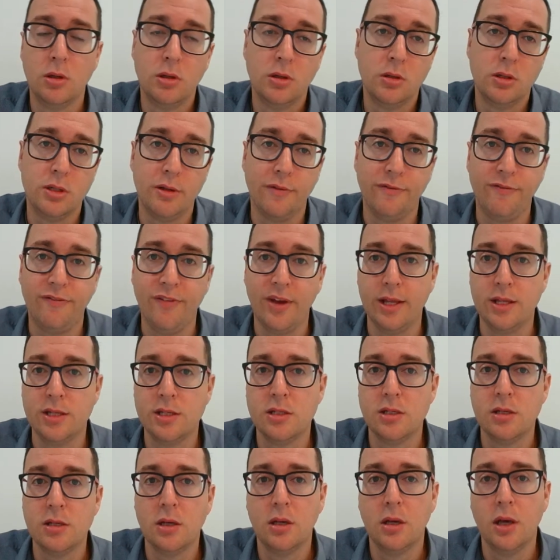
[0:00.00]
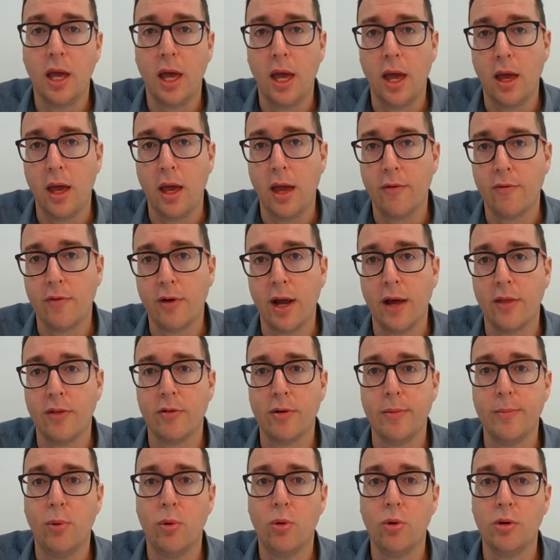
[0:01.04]
defence, every other
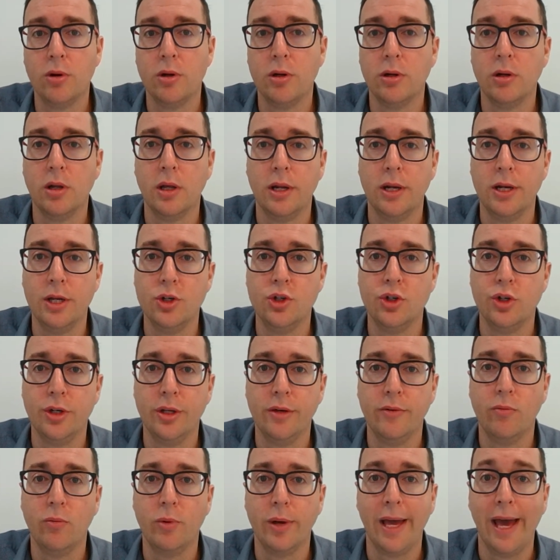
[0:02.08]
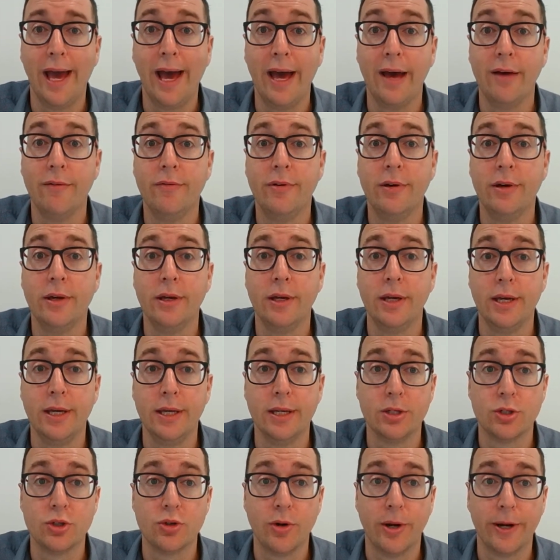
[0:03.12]
important initiative we have in
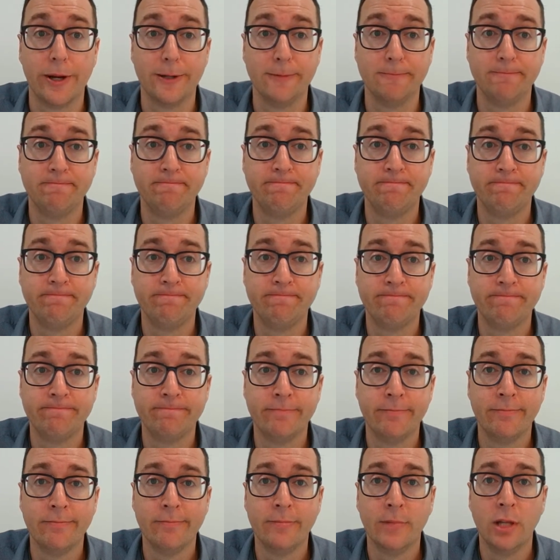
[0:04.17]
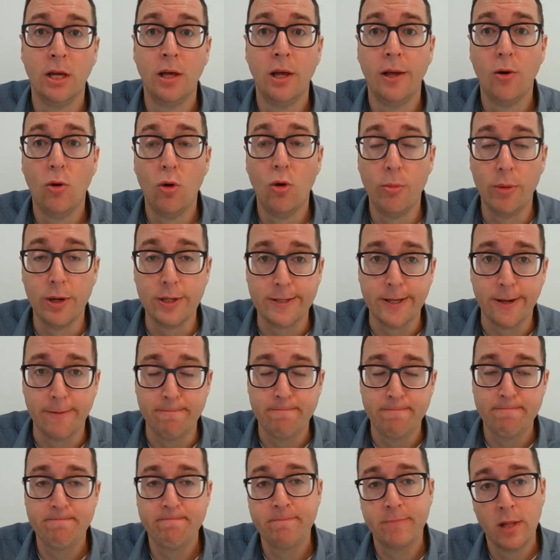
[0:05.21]
Australia. Almost done.
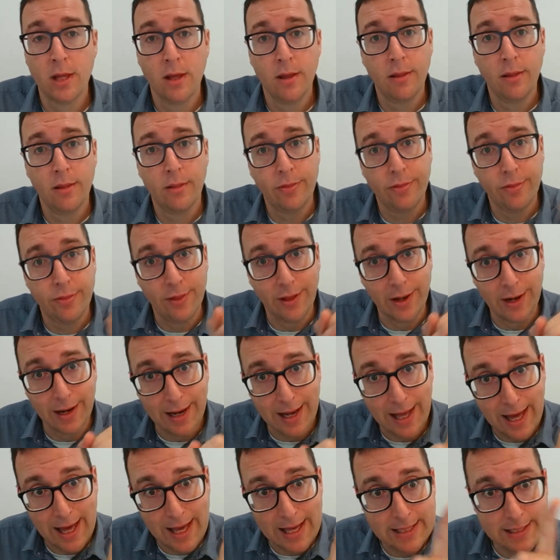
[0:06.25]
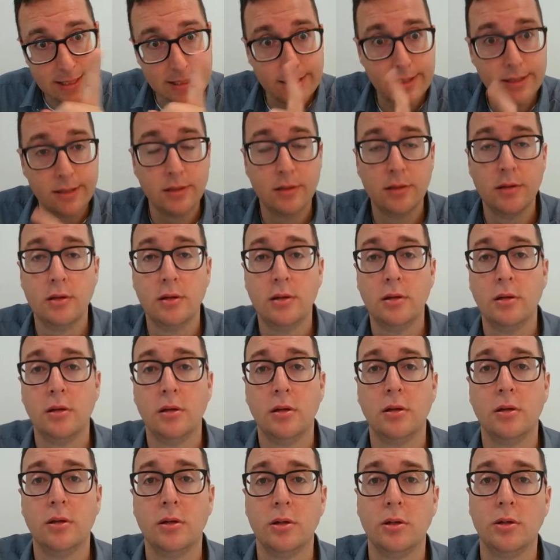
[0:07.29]
The last
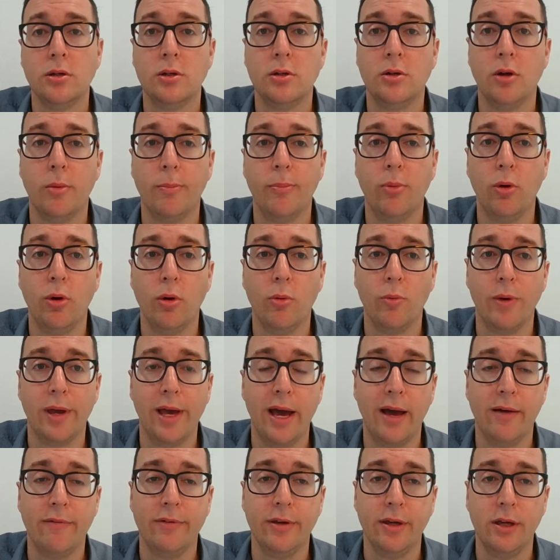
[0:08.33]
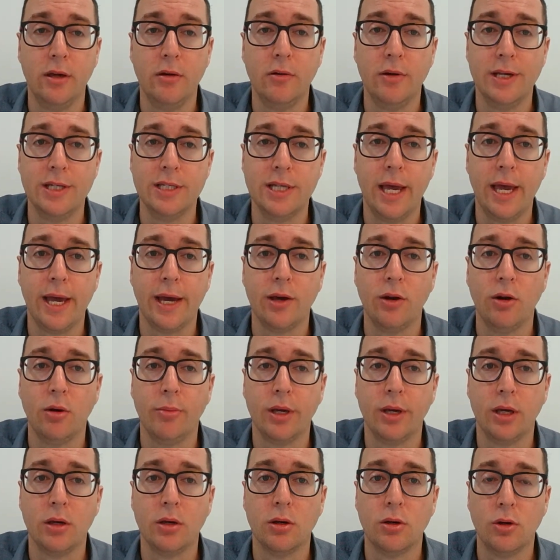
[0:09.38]
dot point we have here is
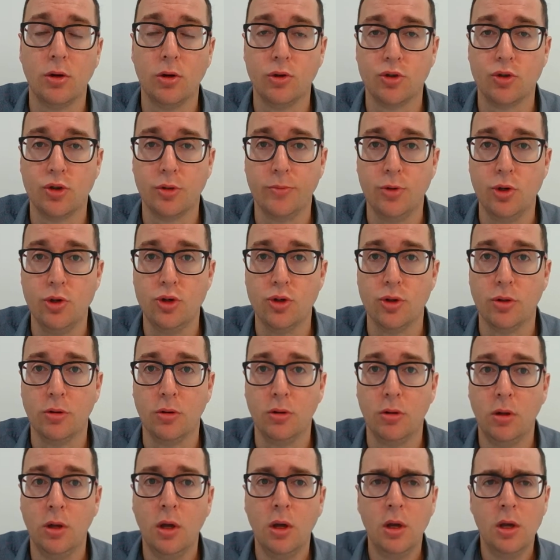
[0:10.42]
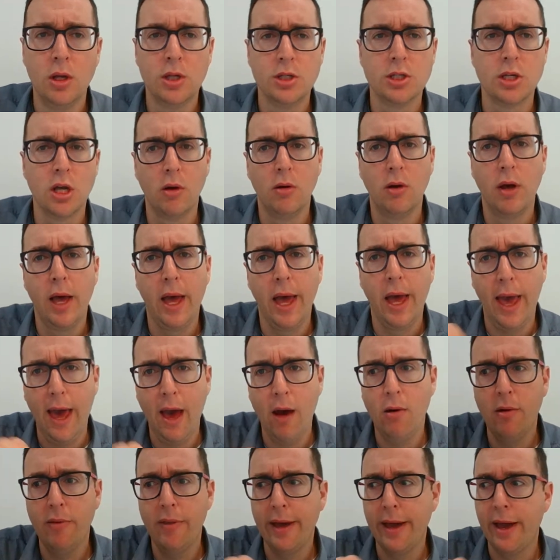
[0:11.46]
economic contribution. So how
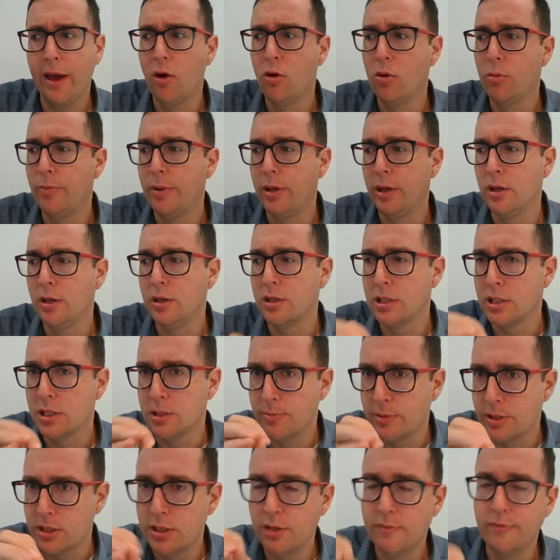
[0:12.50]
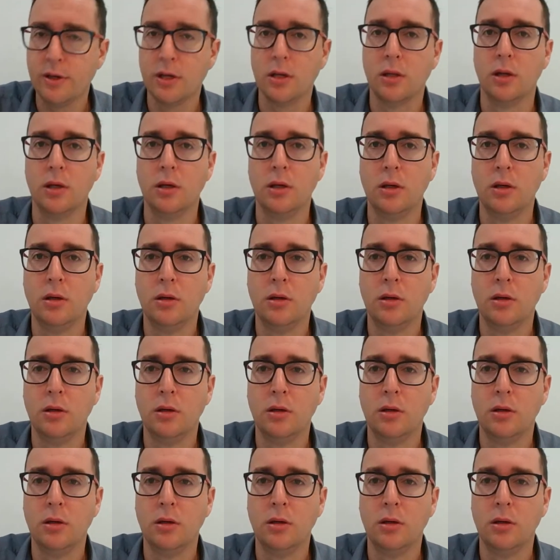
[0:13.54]
are they helping specifically